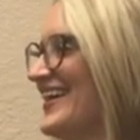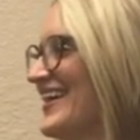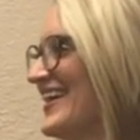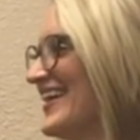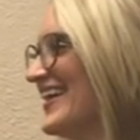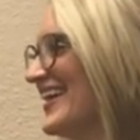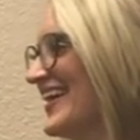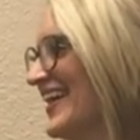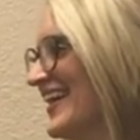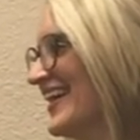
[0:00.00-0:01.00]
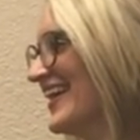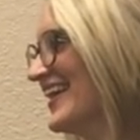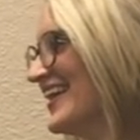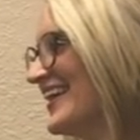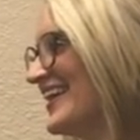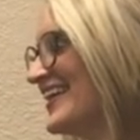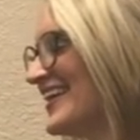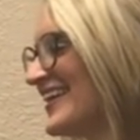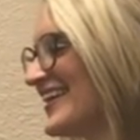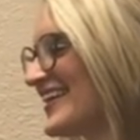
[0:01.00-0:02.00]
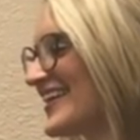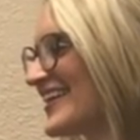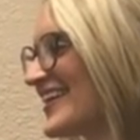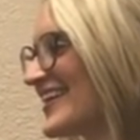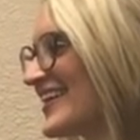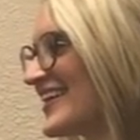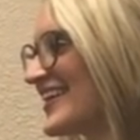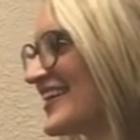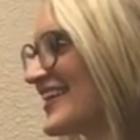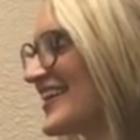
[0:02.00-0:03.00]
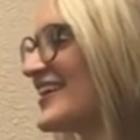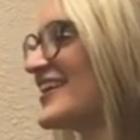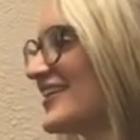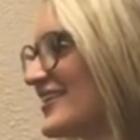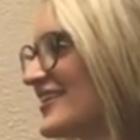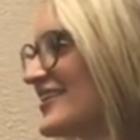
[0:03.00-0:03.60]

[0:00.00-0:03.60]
The person shown says nothing.